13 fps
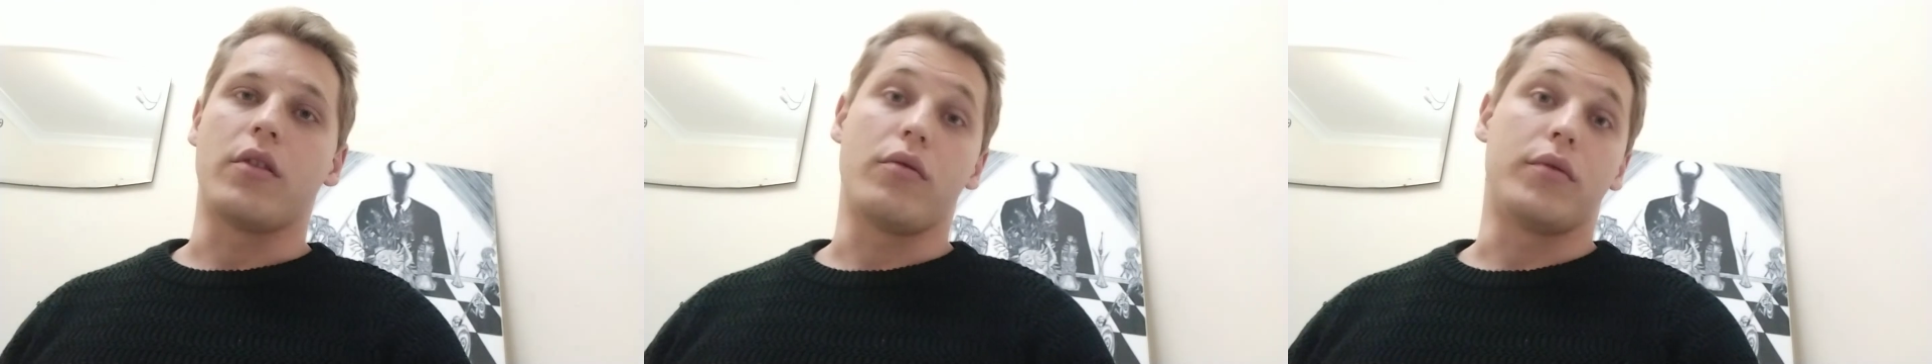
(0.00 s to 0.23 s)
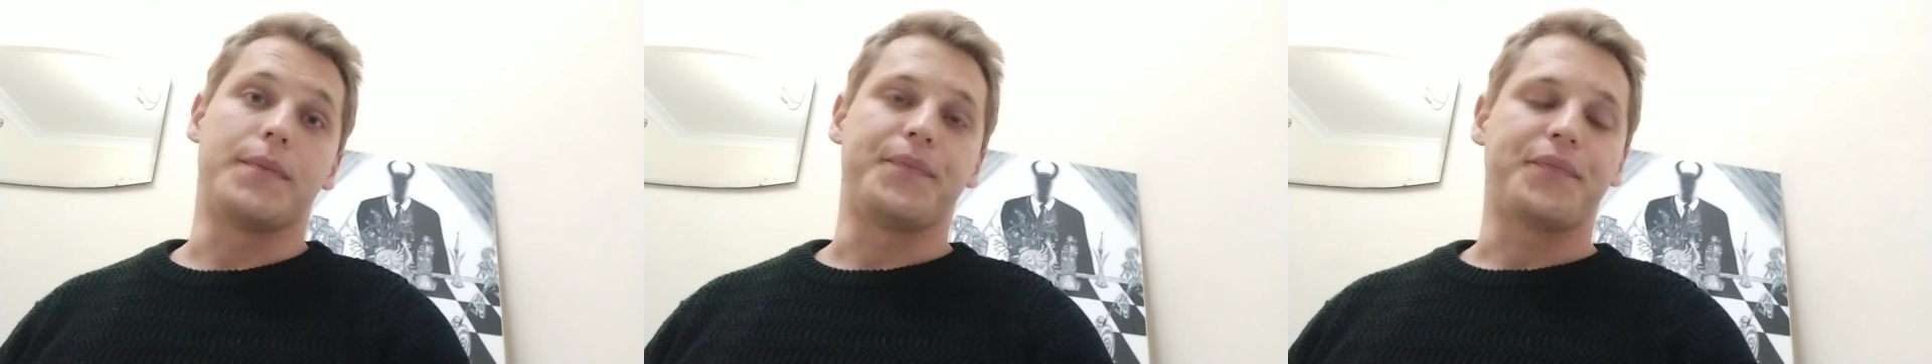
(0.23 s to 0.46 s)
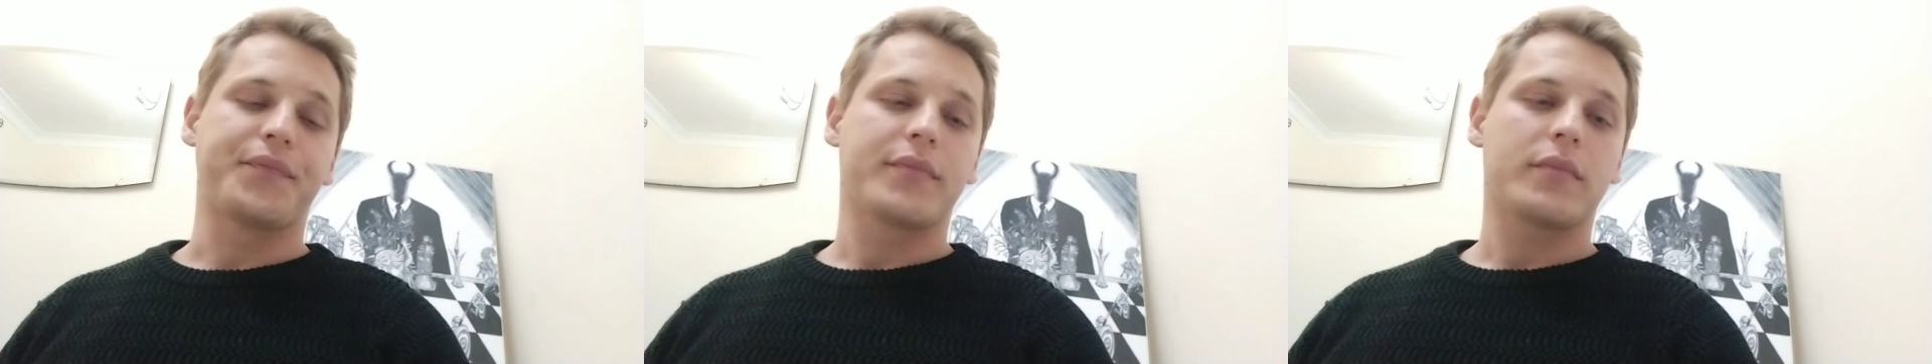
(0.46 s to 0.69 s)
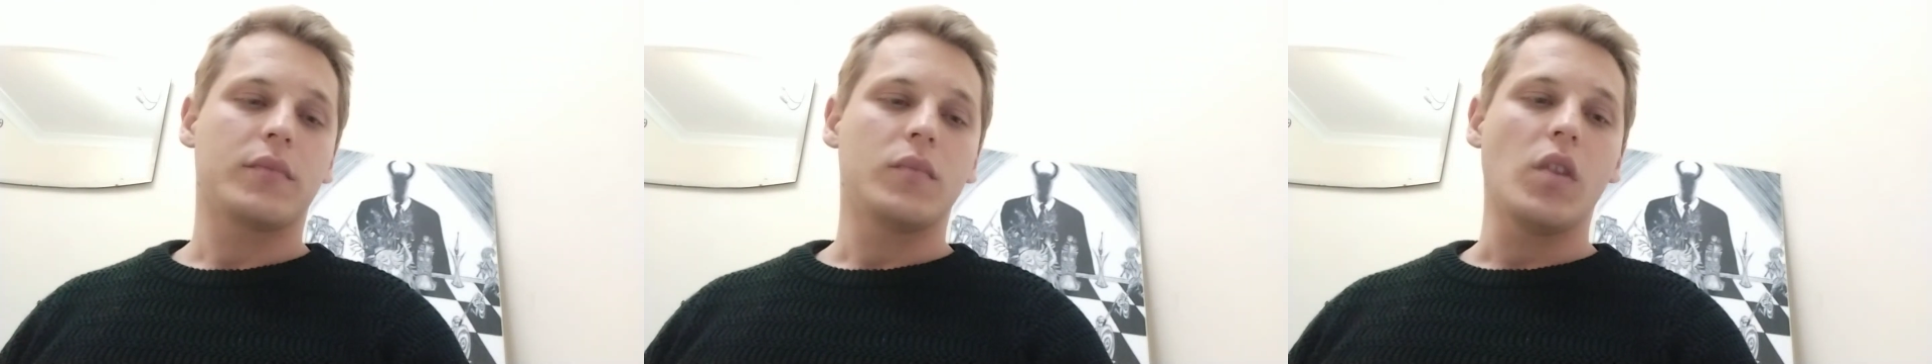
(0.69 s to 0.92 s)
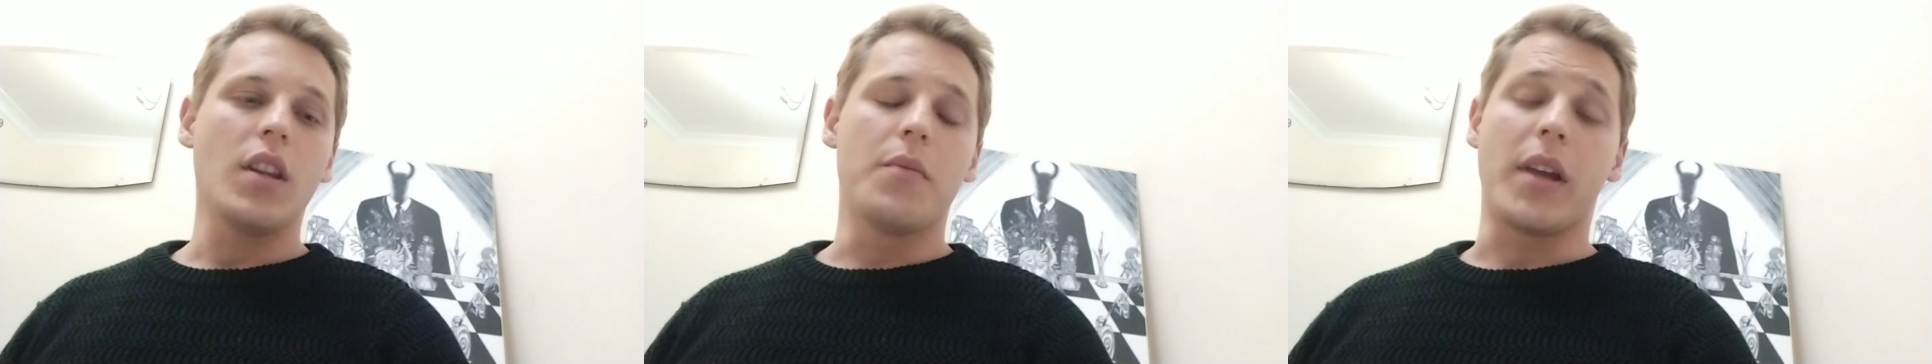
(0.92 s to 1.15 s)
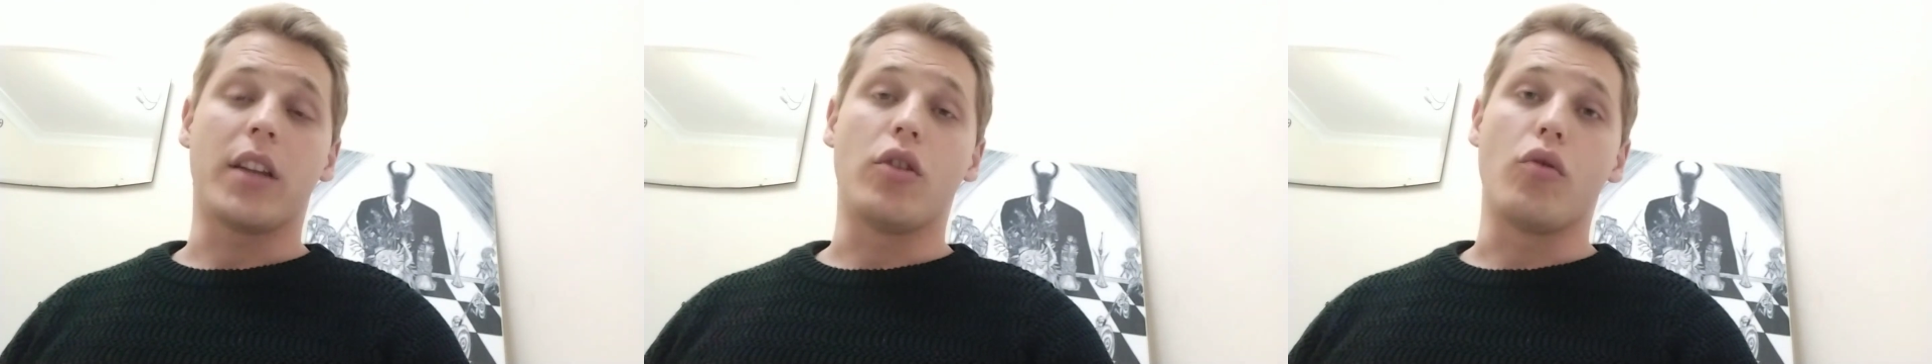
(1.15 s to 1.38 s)
to
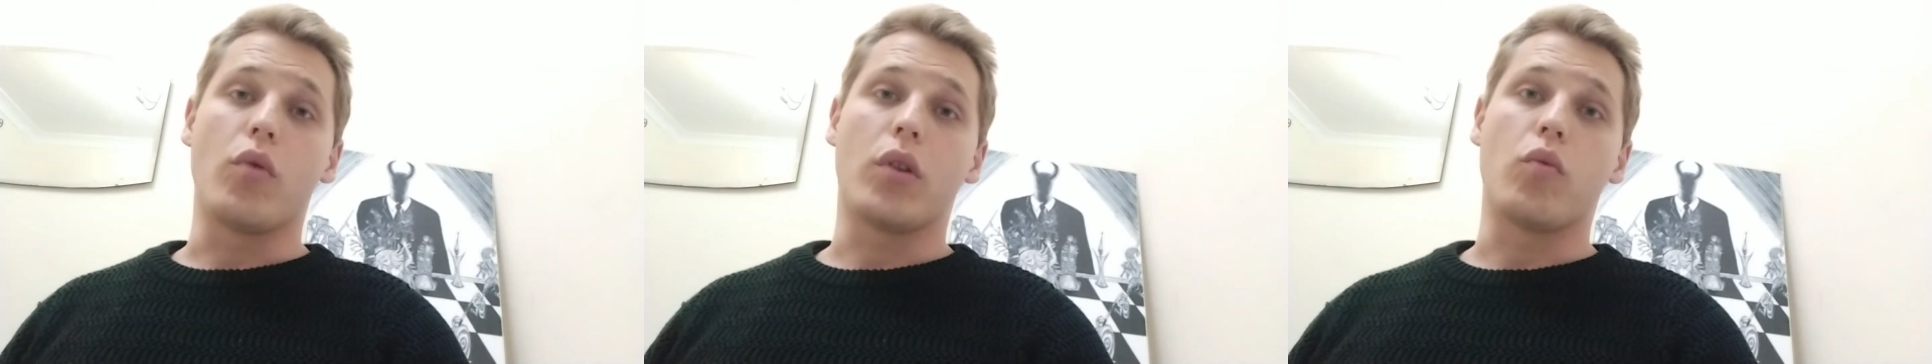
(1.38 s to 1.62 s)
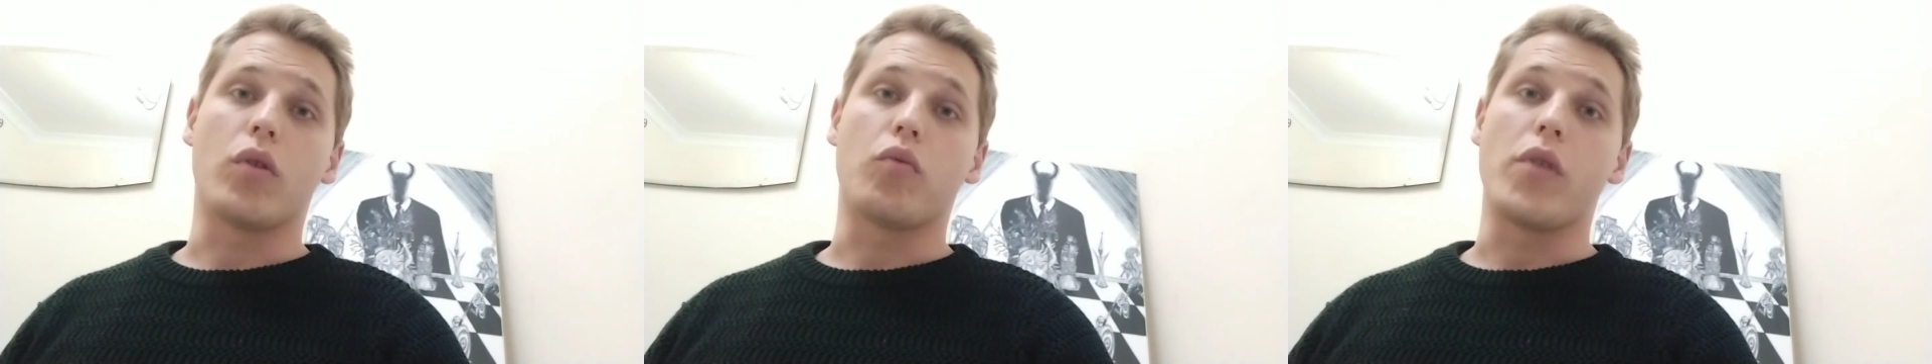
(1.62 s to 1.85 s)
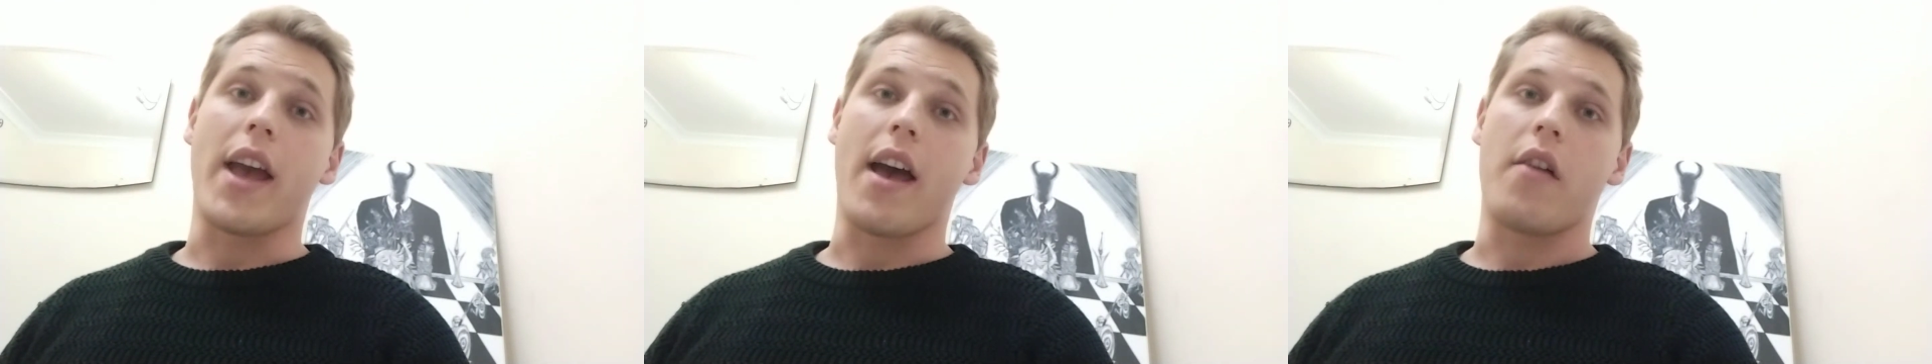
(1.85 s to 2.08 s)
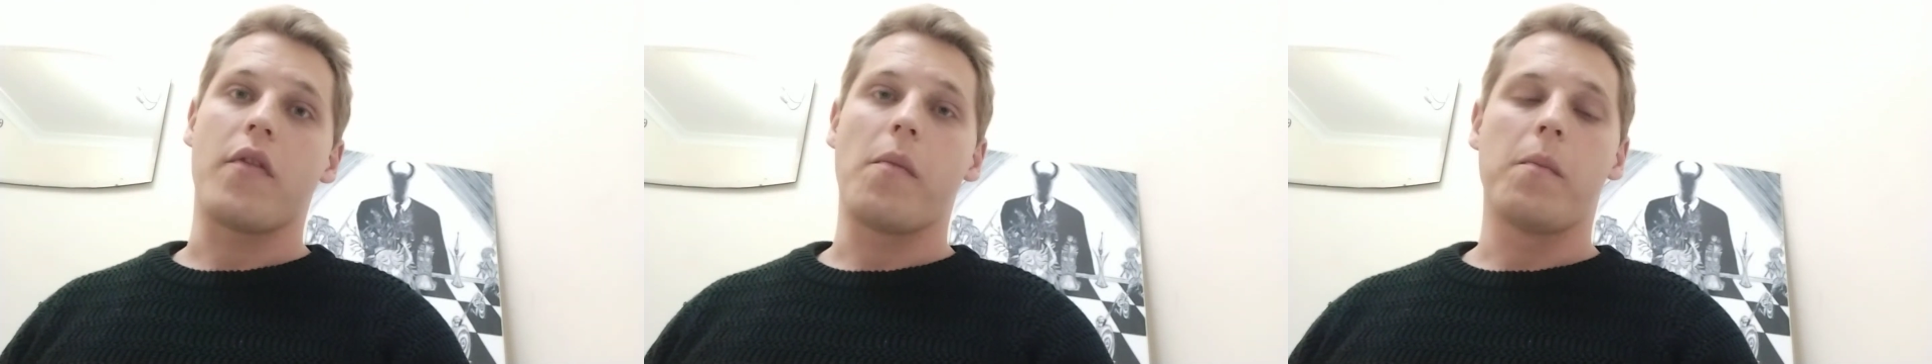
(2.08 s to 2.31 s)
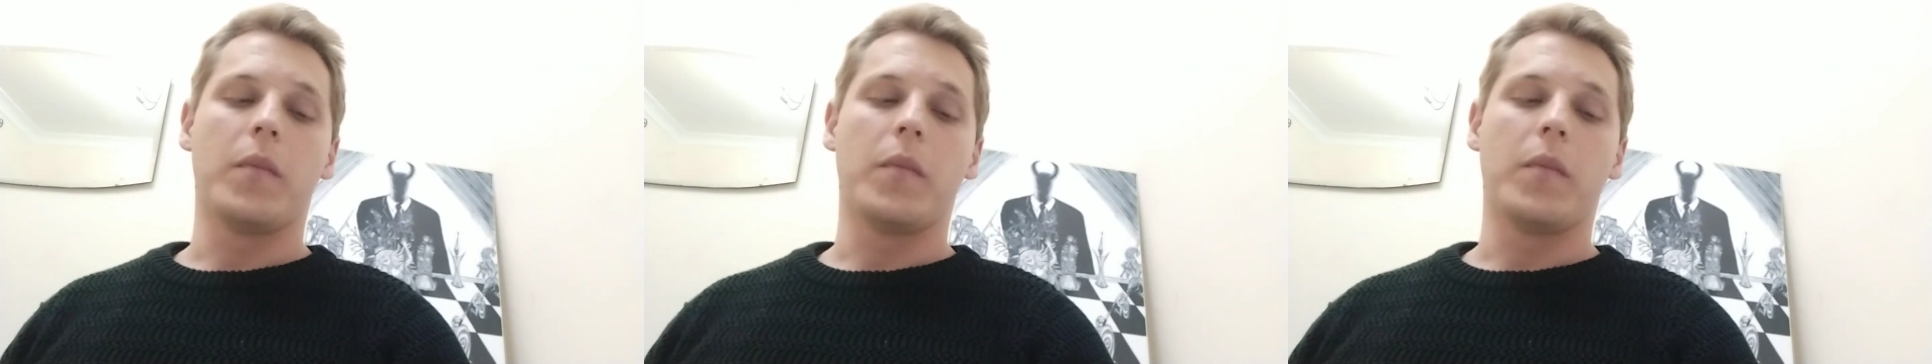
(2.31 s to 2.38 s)
make do with what we have.